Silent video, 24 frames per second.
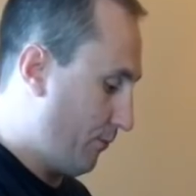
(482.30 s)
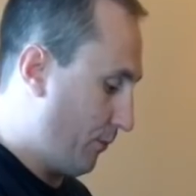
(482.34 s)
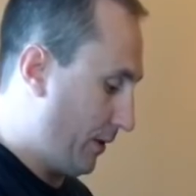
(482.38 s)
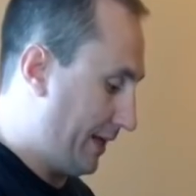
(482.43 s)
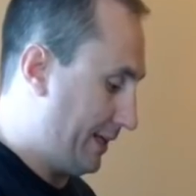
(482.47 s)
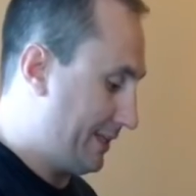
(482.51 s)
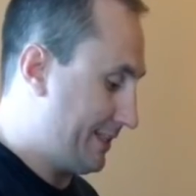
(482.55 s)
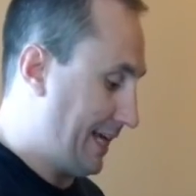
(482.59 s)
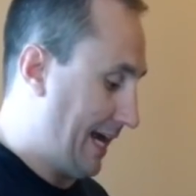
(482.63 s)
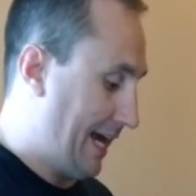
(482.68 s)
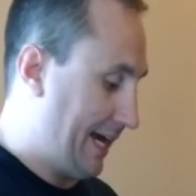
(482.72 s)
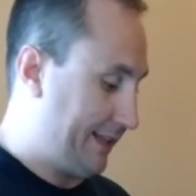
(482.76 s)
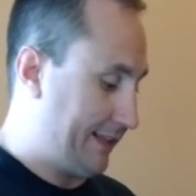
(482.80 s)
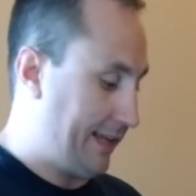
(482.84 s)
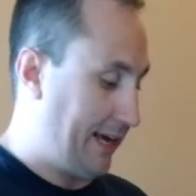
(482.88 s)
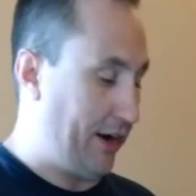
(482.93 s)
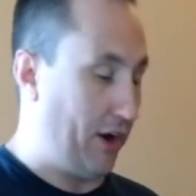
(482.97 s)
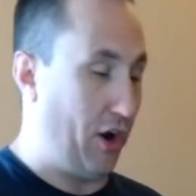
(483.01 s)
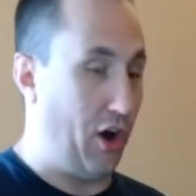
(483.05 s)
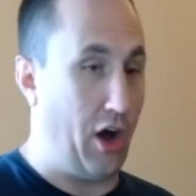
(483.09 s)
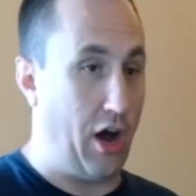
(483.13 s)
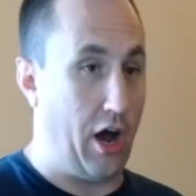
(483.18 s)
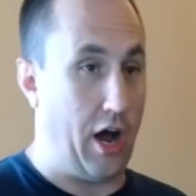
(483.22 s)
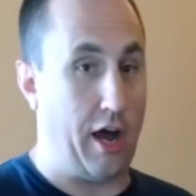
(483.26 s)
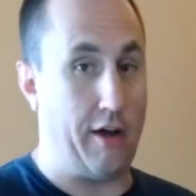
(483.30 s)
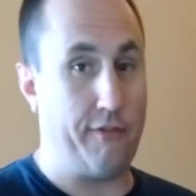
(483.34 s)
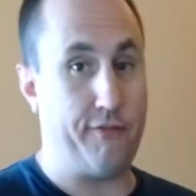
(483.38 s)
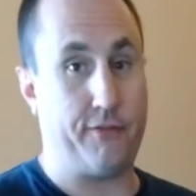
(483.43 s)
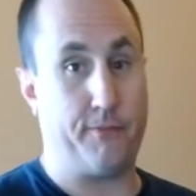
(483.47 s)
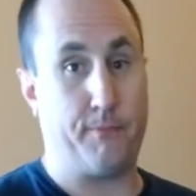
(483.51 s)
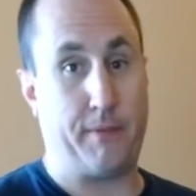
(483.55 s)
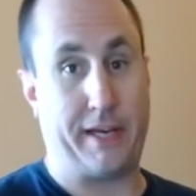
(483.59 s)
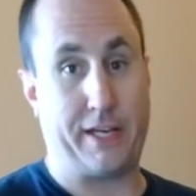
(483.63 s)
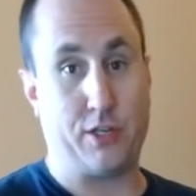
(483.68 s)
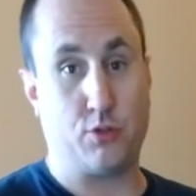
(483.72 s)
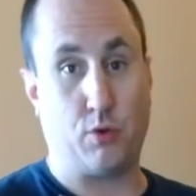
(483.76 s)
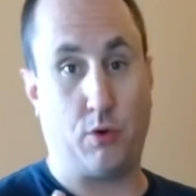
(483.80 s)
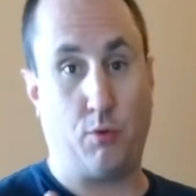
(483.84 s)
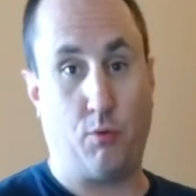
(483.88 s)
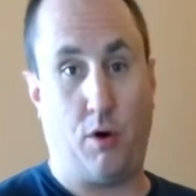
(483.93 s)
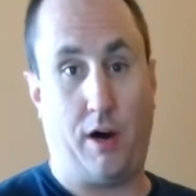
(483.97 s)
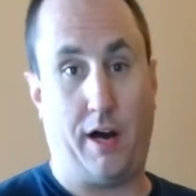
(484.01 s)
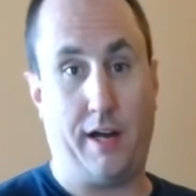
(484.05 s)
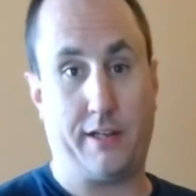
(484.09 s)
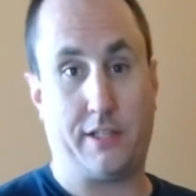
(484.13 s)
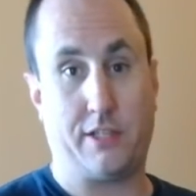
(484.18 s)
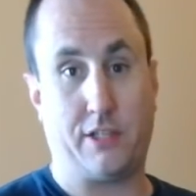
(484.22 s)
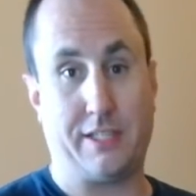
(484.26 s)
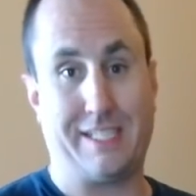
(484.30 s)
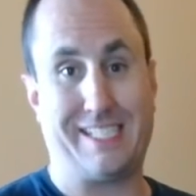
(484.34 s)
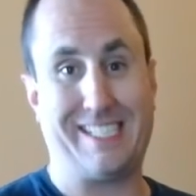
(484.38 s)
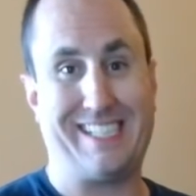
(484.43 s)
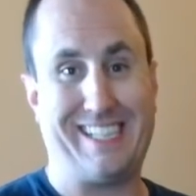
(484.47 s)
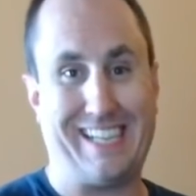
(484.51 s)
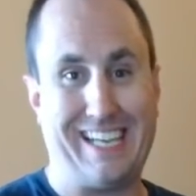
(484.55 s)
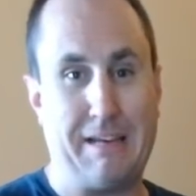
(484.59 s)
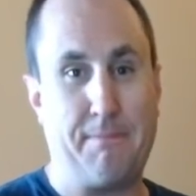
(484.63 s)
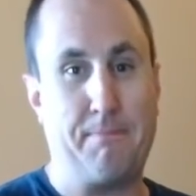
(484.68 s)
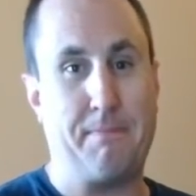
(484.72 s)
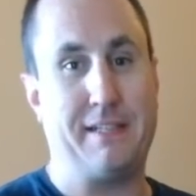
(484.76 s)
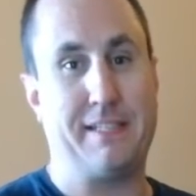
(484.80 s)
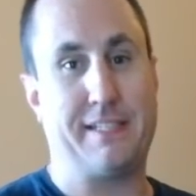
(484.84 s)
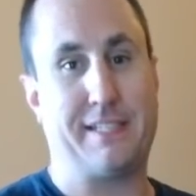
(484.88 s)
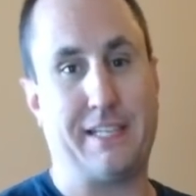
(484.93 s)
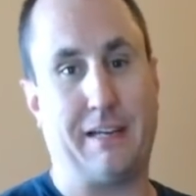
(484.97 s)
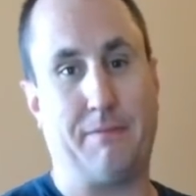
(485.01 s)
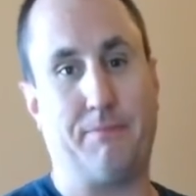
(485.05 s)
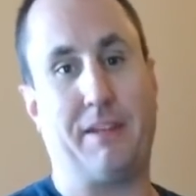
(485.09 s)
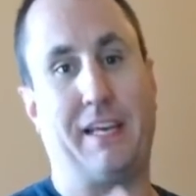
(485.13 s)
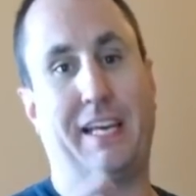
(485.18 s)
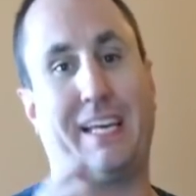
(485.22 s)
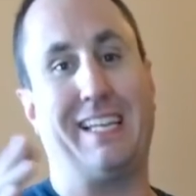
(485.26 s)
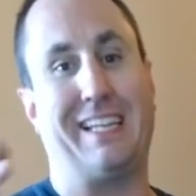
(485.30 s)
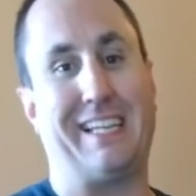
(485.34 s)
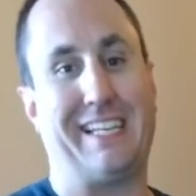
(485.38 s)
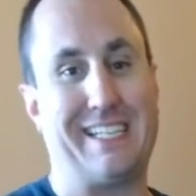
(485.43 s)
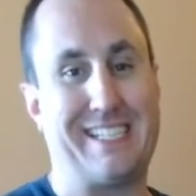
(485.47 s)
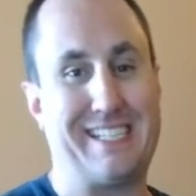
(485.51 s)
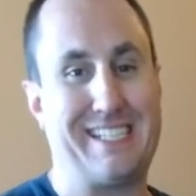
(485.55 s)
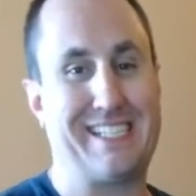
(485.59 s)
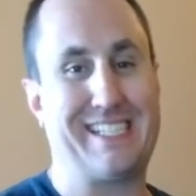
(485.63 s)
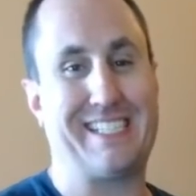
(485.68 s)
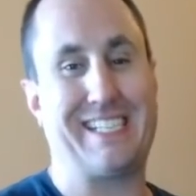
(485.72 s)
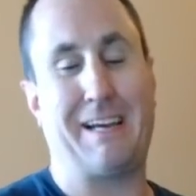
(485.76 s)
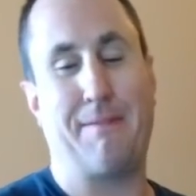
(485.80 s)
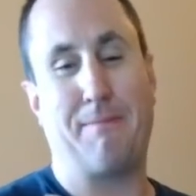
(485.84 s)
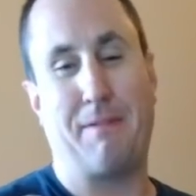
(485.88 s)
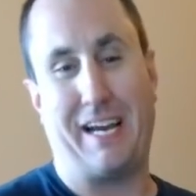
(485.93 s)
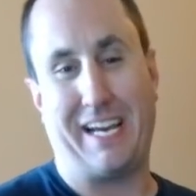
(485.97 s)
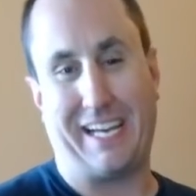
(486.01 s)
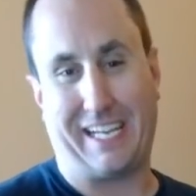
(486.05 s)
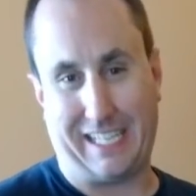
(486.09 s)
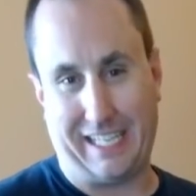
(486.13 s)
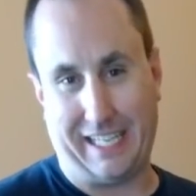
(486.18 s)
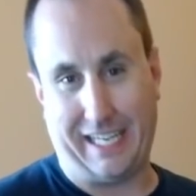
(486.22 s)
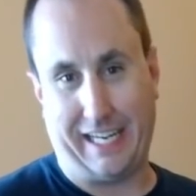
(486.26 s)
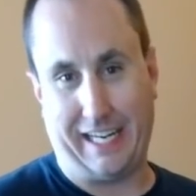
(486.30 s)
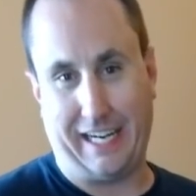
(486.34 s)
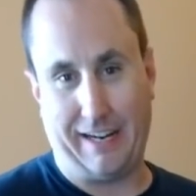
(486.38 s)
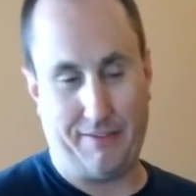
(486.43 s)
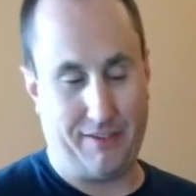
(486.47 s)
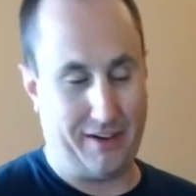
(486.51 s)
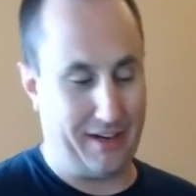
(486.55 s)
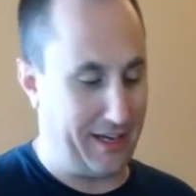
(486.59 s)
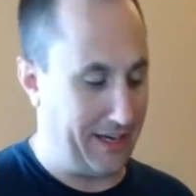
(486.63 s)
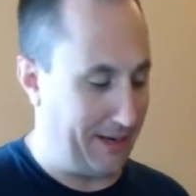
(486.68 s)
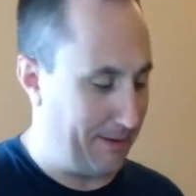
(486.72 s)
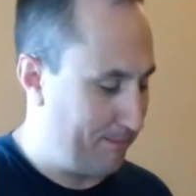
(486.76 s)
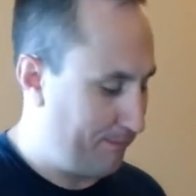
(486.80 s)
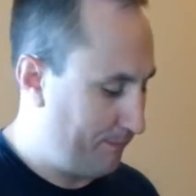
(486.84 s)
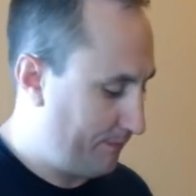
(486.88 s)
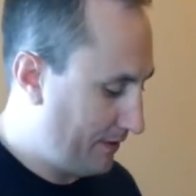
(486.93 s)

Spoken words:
we take that off because we want to sleep in something at least semi-clean every day.